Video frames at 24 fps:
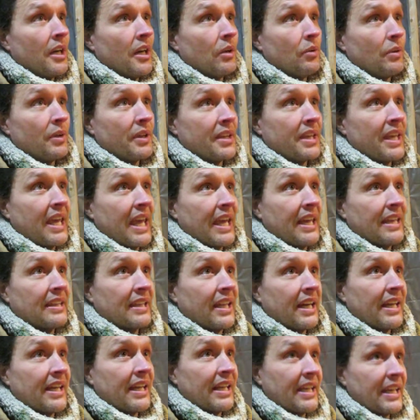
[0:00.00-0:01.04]
with can
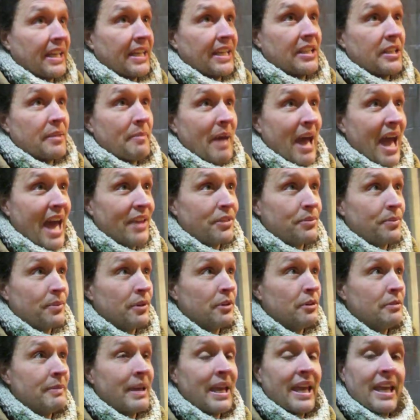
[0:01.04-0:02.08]
lighting in the
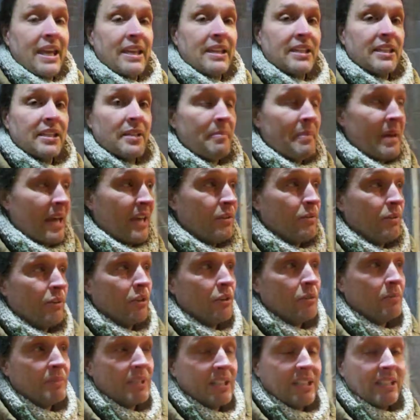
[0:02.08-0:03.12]
bathroom and in the
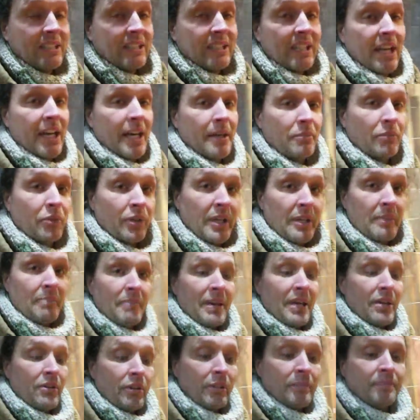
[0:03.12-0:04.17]
bedroom, in the lime green
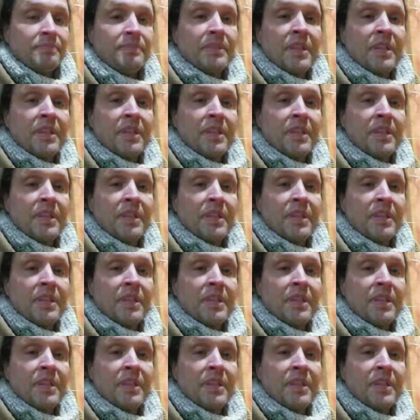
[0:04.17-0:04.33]
bedroom.